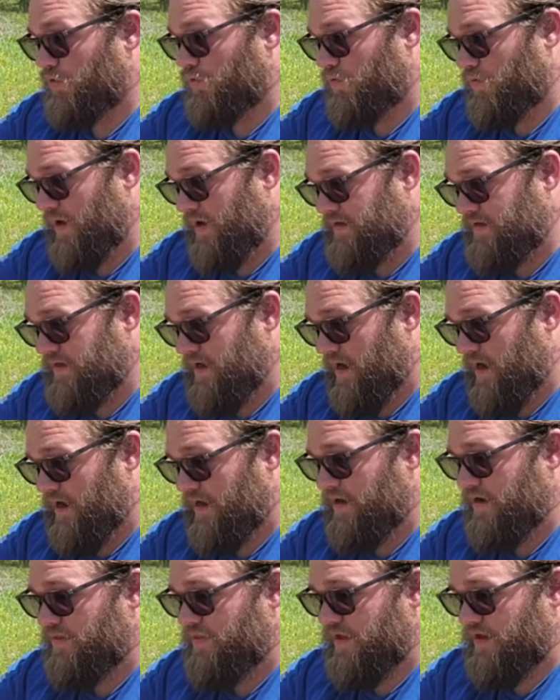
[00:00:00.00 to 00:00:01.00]
your red
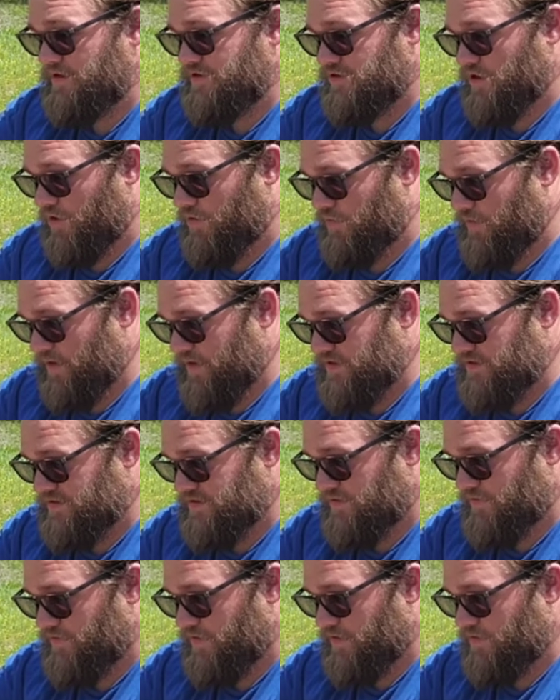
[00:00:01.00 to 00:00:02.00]
dot that is
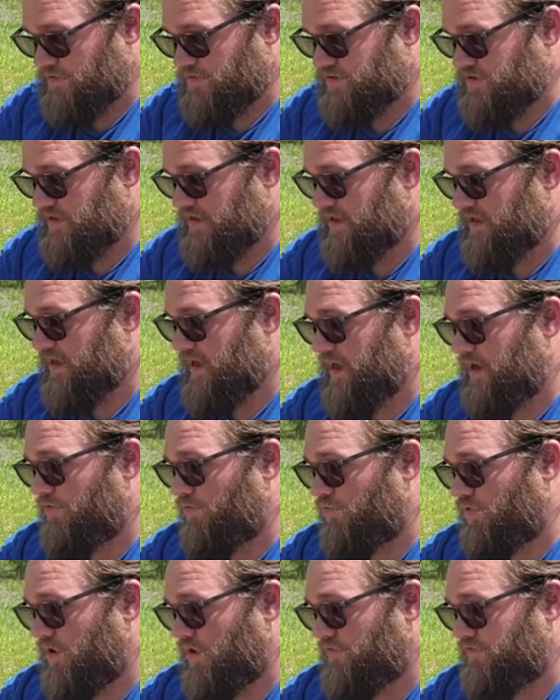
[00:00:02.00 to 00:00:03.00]
already zeroed to get
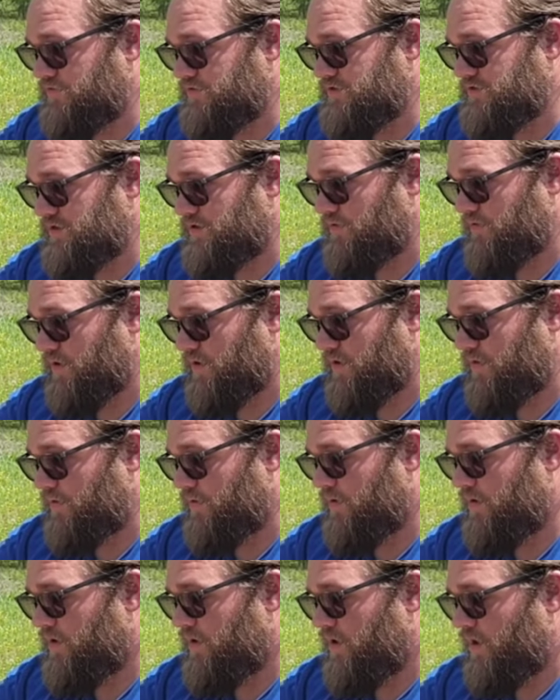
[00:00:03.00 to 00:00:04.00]
a rough
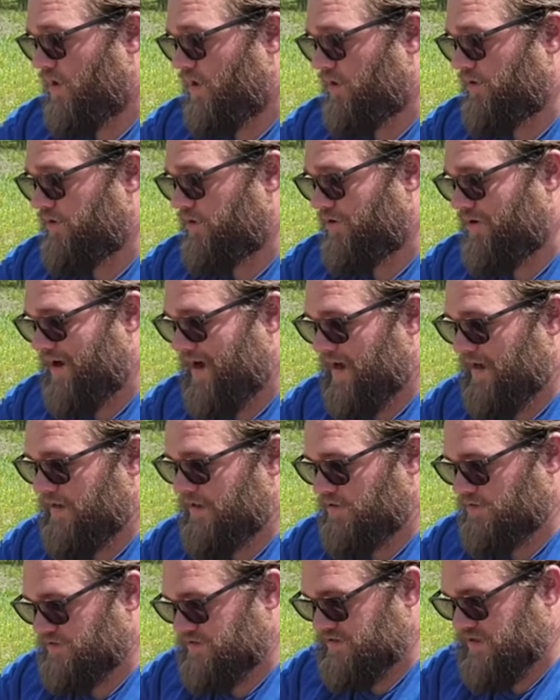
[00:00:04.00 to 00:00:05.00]
zero on your
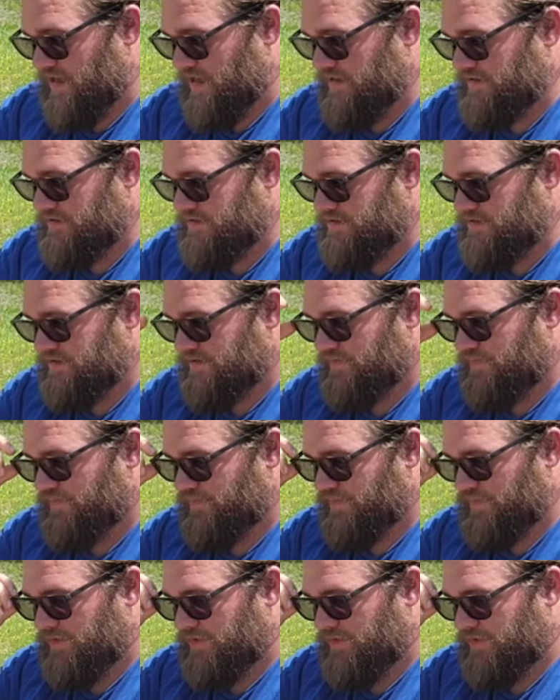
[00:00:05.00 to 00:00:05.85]
iron sights.